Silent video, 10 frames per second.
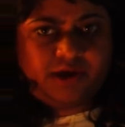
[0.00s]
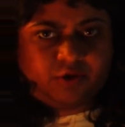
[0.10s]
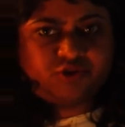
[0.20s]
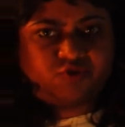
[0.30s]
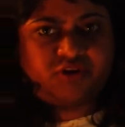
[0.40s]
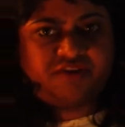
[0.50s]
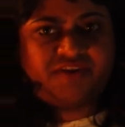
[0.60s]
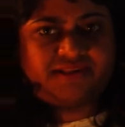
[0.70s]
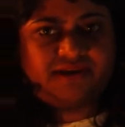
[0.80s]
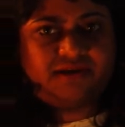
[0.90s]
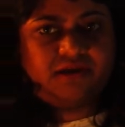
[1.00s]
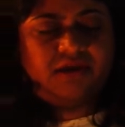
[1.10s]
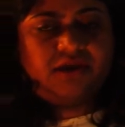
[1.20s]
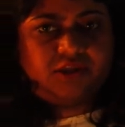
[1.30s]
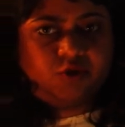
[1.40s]
On a student visa,
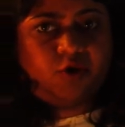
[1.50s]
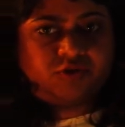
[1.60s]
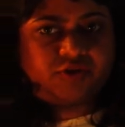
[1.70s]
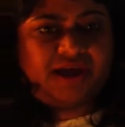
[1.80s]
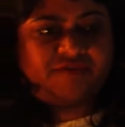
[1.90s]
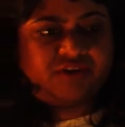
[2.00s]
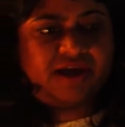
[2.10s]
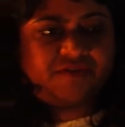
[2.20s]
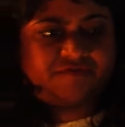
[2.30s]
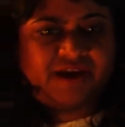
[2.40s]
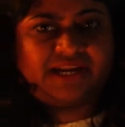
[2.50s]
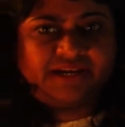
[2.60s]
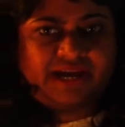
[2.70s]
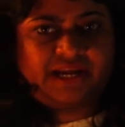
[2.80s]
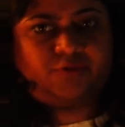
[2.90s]
you also have to have a
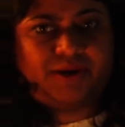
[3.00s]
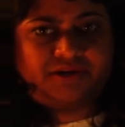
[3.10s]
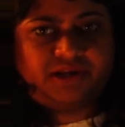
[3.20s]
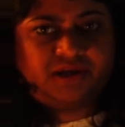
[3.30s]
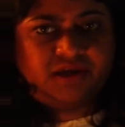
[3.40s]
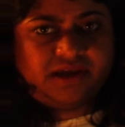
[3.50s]
valid I-20.